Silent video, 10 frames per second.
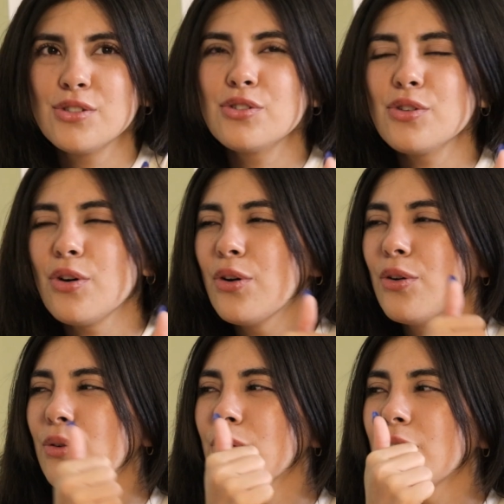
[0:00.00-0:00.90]

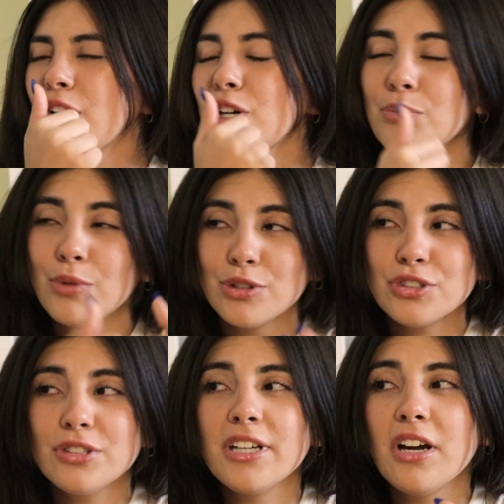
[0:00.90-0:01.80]
So,
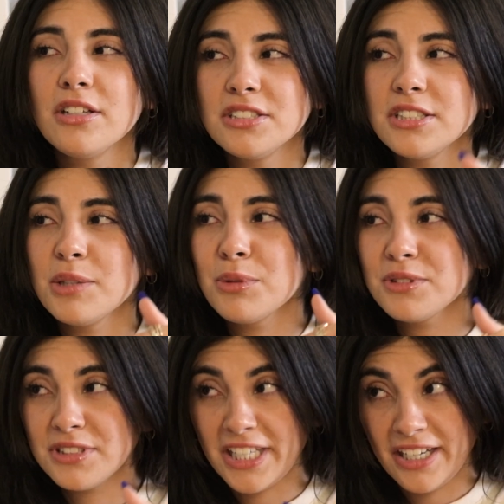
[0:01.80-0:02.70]
emotionally unstable
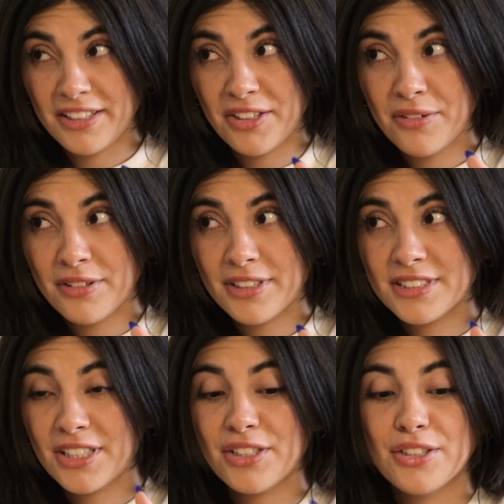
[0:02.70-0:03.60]
Daniel
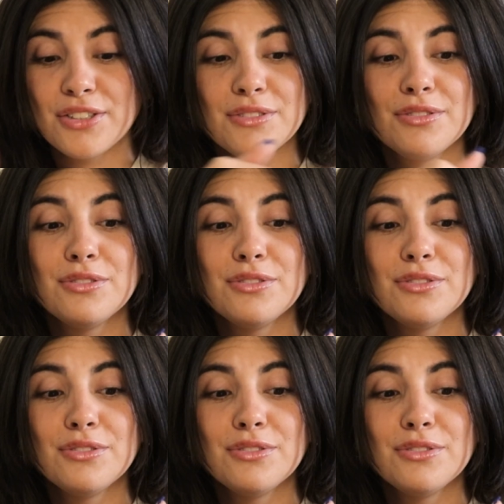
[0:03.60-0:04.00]
is gonna